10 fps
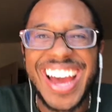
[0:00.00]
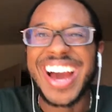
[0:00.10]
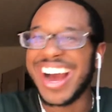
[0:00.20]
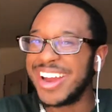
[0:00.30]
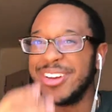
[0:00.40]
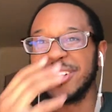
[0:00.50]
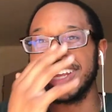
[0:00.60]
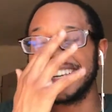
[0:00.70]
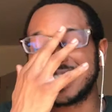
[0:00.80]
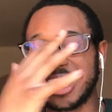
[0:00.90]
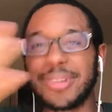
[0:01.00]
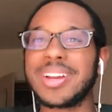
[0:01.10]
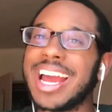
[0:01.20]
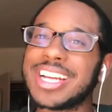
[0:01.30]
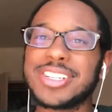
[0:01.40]
I know that it's not a
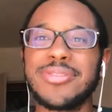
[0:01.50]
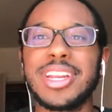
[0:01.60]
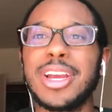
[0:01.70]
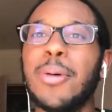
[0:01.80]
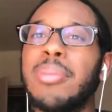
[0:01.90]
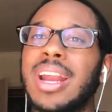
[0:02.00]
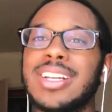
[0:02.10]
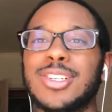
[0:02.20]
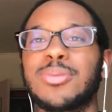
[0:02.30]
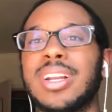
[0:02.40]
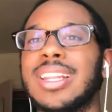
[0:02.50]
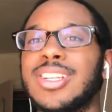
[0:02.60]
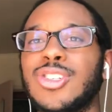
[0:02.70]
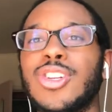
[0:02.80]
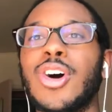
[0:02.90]
reaction video, but I just want to
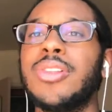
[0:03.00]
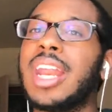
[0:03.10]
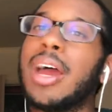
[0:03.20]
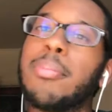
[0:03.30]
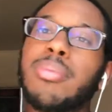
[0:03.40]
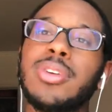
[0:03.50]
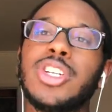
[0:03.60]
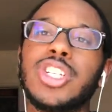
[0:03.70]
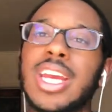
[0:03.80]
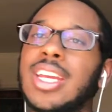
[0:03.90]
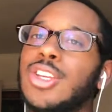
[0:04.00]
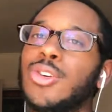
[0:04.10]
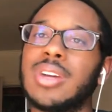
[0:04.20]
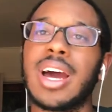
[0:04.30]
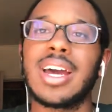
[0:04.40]
let you know that I appreciate you
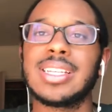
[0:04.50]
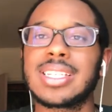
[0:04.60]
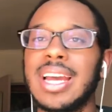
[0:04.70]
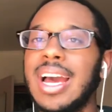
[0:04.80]
guys.